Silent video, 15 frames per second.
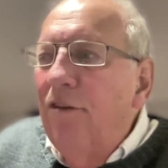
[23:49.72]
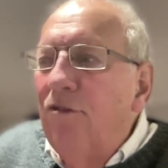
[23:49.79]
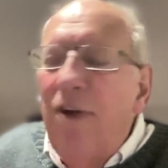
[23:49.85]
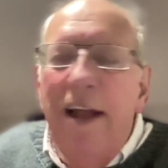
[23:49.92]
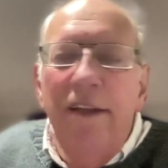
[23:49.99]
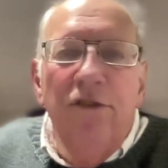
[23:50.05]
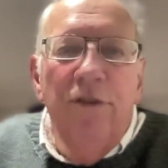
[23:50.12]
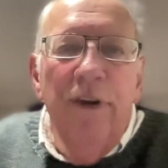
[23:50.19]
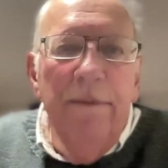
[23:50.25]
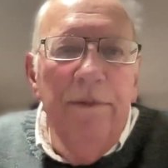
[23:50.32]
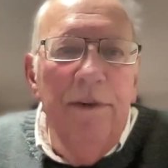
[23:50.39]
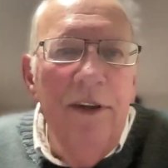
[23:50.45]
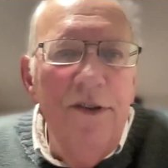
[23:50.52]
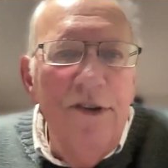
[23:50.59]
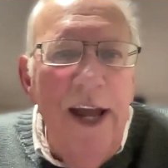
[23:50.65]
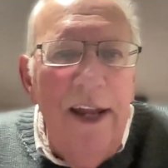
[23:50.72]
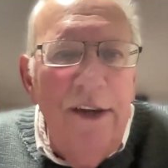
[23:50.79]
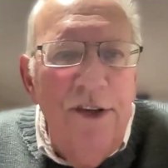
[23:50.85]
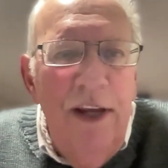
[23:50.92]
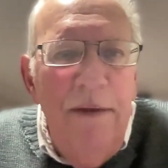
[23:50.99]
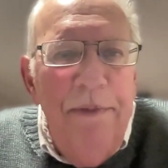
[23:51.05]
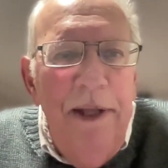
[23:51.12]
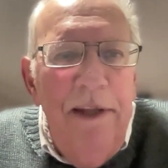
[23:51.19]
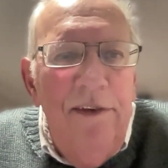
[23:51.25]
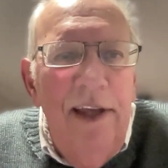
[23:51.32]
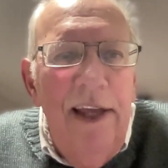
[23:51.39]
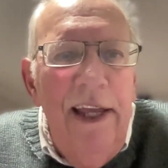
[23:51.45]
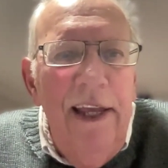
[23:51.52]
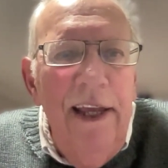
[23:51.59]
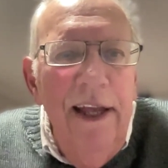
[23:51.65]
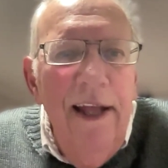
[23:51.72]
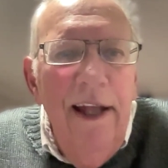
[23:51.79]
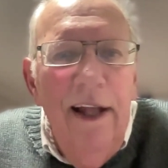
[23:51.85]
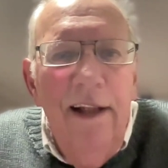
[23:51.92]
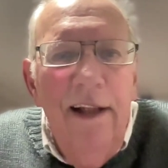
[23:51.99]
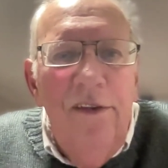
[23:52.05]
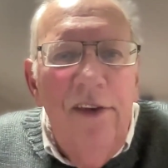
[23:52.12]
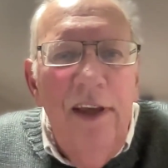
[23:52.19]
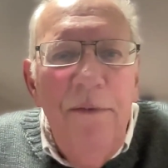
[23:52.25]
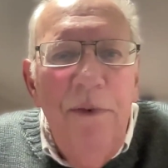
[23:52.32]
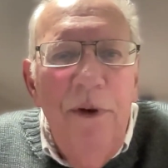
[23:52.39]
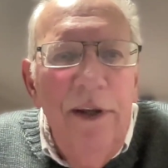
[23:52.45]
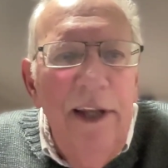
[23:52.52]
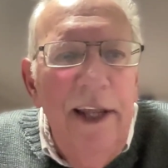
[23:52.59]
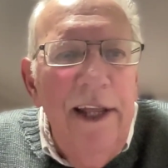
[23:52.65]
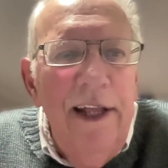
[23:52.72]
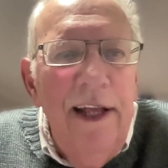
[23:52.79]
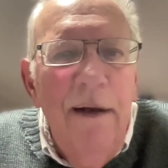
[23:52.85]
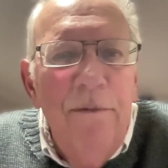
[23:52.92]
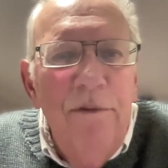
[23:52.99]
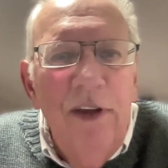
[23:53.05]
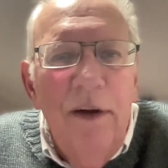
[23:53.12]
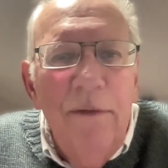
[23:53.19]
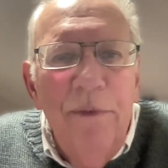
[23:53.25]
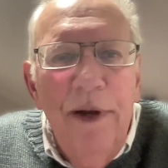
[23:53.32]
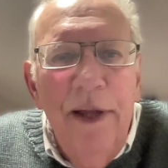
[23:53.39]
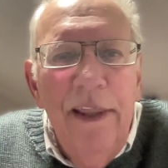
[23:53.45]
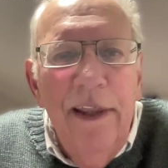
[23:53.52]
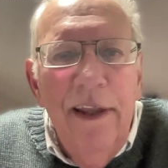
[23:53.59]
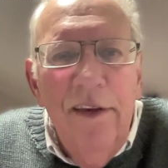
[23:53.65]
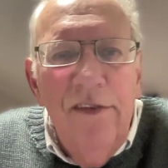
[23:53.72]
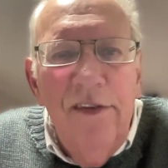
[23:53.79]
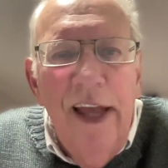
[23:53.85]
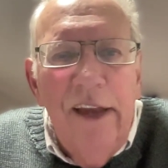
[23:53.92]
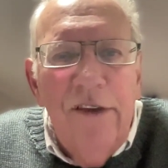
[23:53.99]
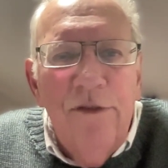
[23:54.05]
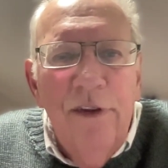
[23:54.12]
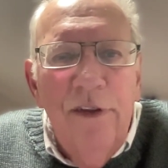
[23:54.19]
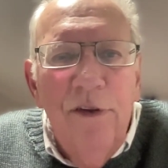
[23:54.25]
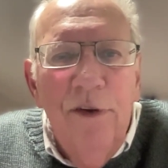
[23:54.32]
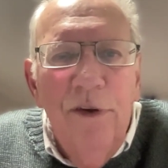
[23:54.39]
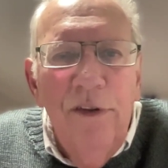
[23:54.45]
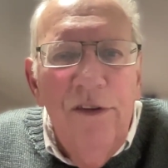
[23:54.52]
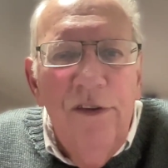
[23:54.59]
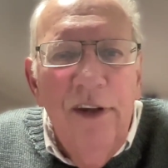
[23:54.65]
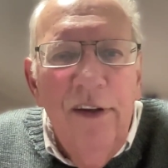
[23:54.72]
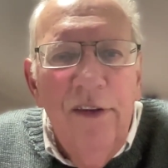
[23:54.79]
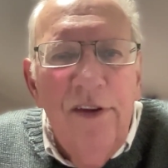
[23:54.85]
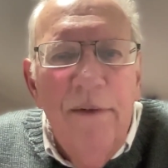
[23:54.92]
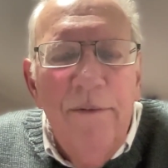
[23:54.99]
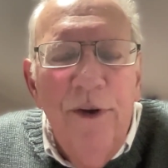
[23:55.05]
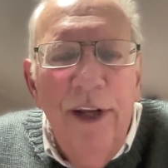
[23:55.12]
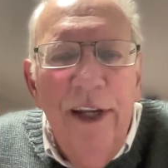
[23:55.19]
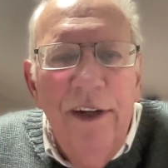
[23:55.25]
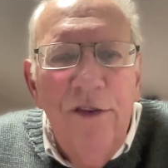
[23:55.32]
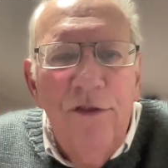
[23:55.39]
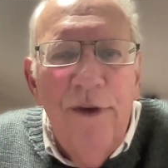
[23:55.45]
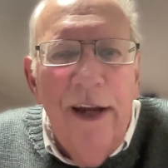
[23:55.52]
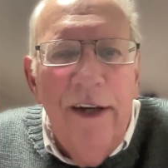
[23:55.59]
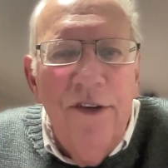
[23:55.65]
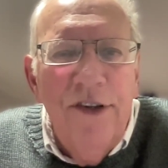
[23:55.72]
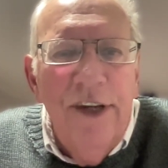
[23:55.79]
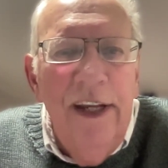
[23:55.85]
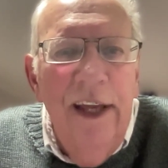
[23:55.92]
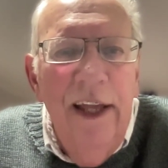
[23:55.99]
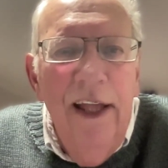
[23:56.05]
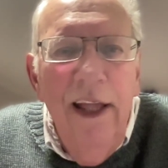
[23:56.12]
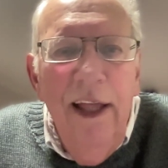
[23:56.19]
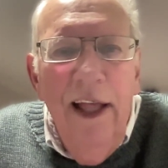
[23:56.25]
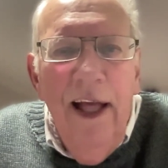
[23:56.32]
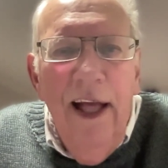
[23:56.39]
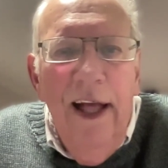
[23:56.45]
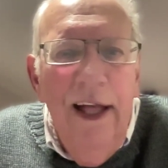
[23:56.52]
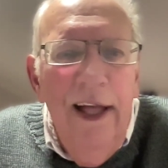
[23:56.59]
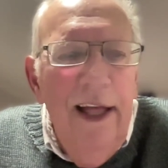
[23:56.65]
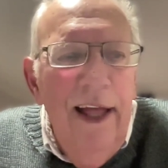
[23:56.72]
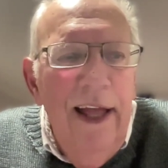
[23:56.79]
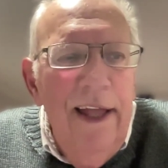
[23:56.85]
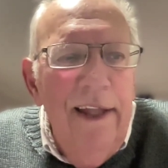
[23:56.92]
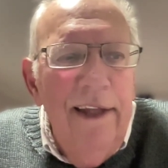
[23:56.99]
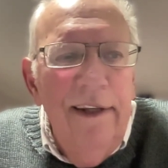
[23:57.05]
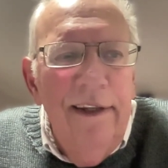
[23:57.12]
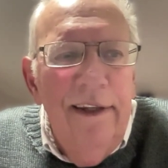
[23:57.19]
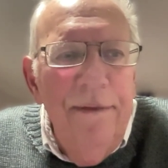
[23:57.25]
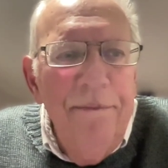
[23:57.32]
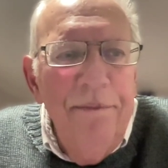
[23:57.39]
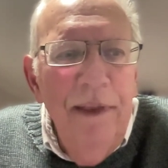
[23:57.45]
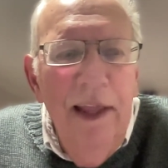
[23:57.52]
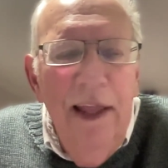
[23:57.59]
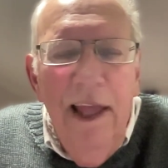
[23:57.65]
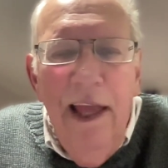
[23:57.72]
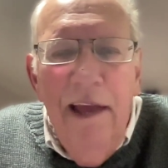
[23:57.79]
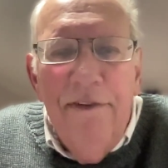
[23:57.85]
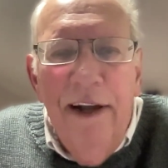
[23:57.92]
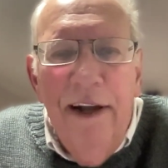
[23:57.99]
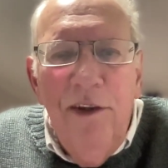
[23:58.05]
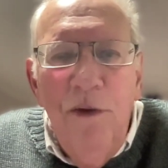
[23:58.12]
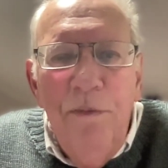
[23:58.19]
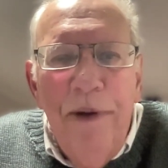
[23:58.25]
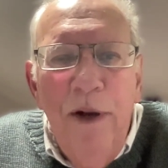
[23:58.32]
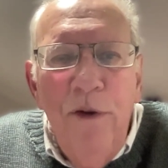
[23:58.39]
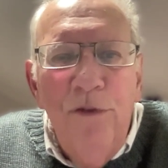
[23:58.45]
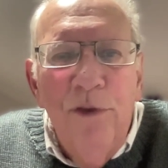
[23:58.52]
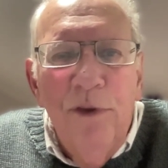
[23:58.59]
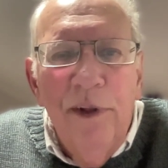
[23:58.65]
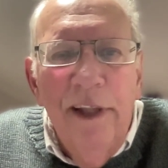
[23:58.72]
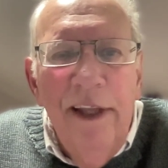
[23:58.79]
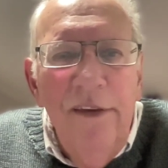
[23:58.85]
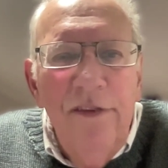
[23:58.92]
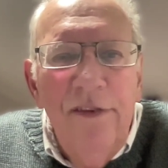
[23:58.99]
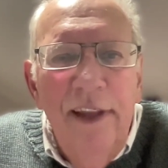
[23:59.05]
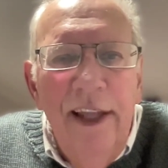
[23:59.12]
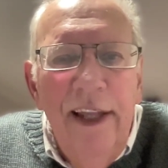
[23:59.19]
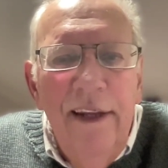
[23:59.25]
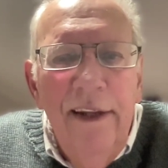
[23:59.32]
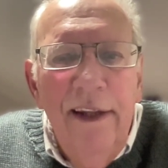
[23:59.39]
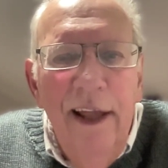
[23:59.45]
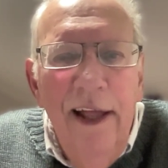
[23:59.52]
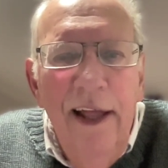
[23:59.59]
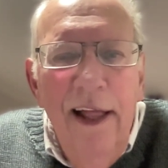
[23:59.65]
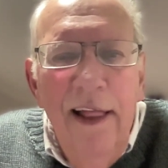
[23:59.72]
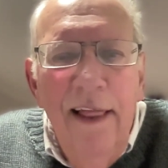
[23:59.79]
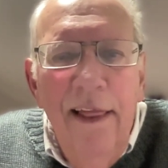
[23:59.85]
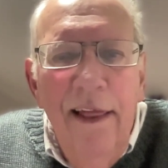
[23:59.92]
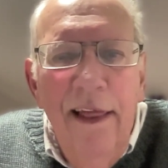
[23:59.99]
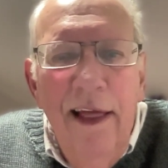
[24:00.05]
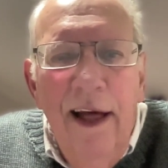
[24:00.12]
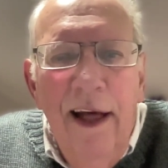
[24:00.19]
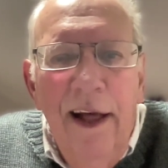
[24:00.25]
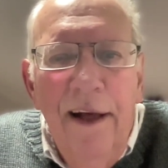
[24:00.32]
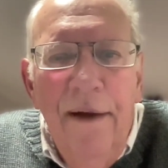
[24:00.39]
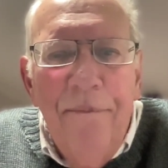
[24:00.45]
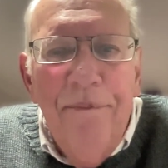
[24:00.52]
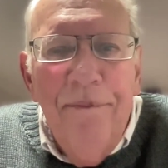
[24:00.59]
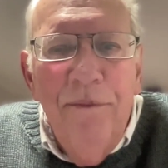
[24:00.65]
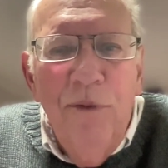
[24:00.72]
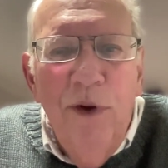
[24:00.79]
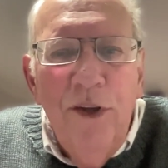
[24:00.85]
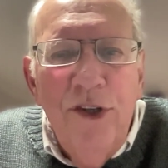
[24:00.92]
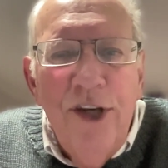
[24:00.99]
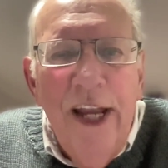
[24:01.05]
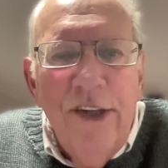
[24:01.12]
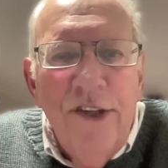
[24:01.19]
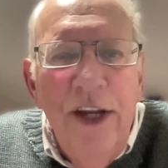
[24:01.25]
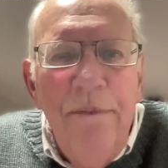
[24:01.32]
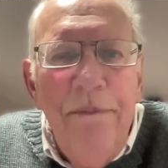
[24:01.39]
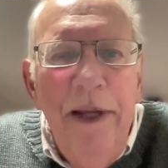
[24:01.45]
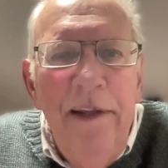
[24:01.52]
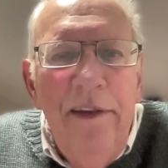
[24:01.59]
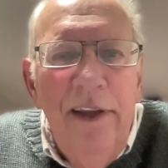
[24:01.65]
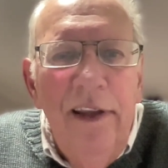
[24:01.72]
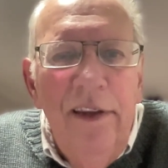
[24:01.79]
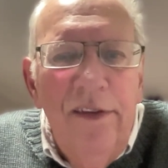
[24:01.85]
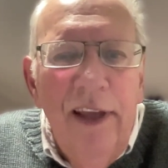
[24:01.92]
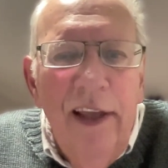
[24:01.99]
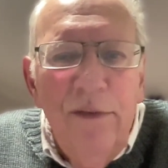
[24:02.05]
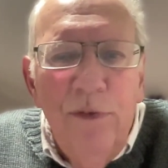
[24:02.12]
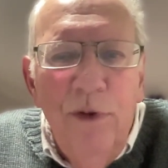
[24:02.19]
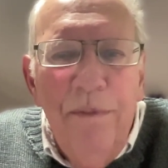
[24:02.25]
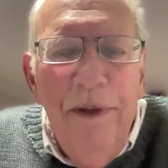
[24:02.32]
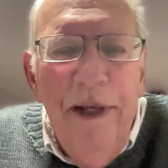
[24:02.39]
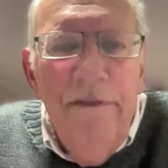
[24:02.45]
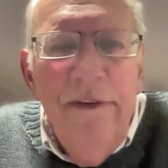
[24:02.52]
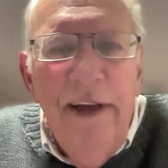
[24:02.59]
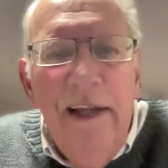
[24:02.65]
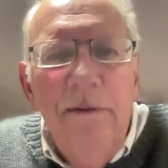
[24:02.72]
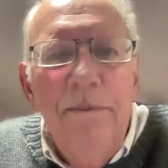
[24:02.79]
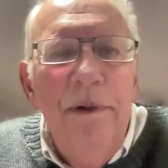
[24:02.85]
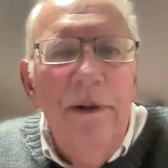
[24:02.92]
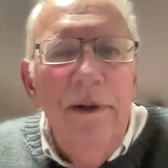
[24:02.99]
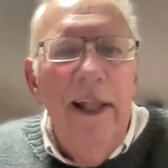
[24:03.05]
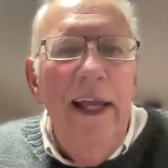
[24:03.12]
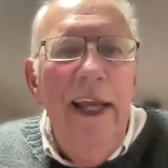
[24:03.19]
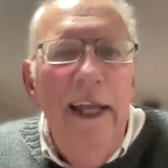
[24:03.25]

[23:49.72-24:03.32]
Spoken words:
transcript to ChatGPT and see what it comes up with as extra thoughts and a summary and a strategy. And if I do post all this, then what ChatGPT says will be available